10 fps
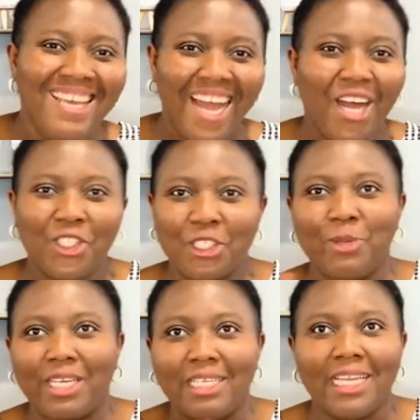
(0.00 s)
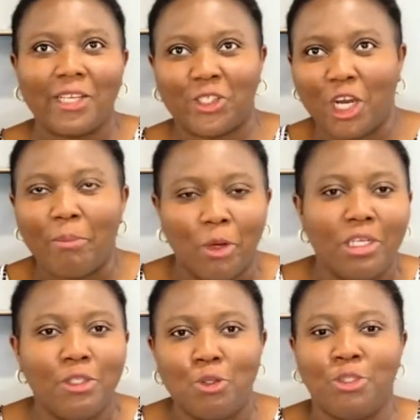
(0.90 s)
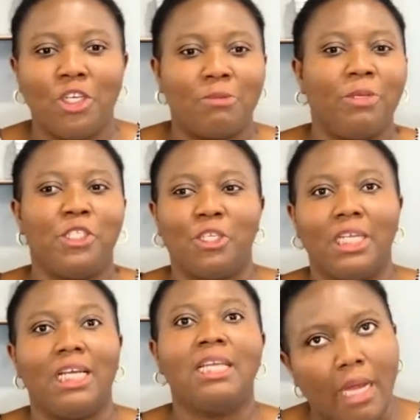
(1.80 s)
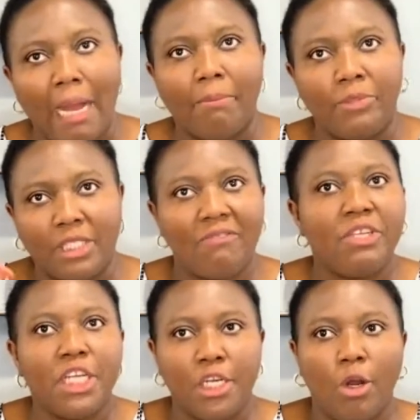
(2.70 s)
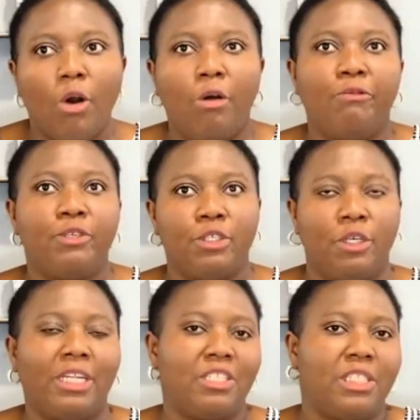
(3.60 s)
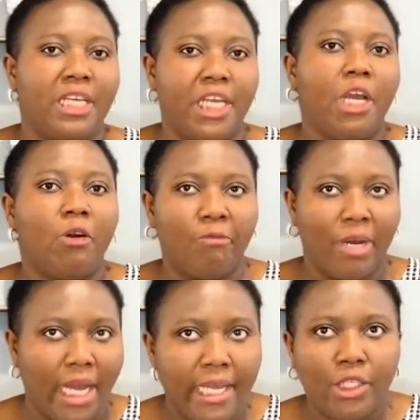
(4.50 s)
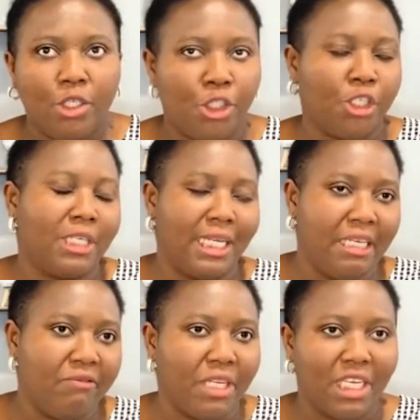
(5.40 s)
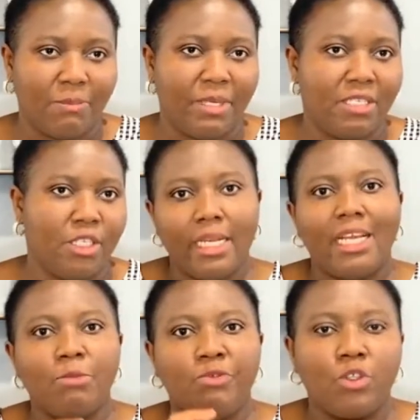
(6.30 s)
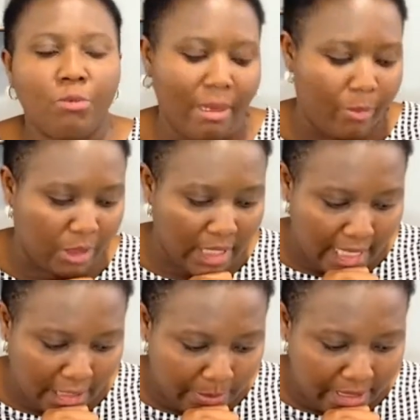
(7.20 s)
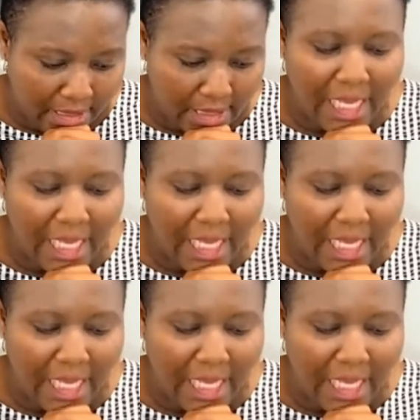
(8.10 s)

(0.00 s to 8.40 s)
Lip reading: I was just making extra money to just make sure that I'm saving enough in order to take care of my tuition and living expenses. Let's move on to my monthly expenses.